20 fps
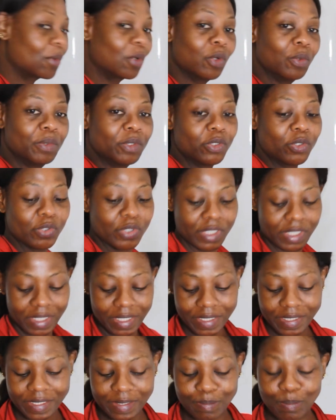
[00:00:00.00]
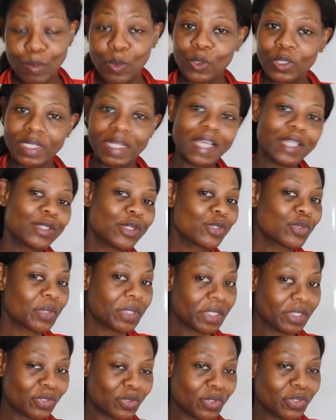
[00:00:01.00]
going to be using this morning. I just
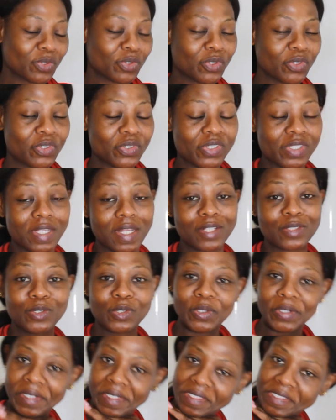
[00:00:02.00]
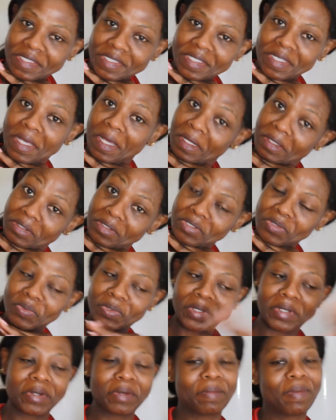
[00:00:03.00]
wanted to introduce that. You all can see I just
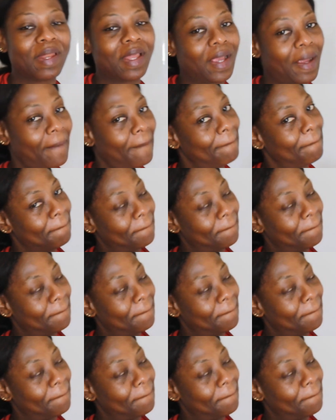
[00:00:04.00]
woke up like,